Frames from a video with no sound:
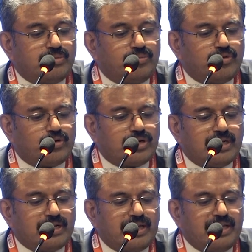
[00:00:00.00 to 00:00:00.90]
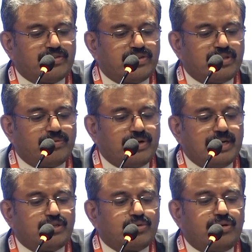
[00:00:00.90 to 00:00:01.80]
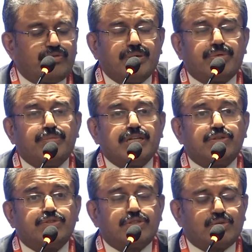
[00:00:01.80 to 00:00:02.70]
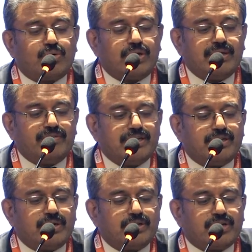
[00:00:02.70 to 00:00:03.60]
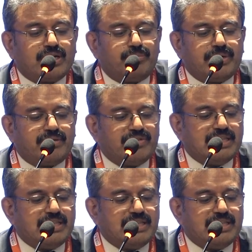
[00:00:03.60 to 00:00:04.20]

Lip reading: more cases of, I told, fibromatosis coli, when you had to compare with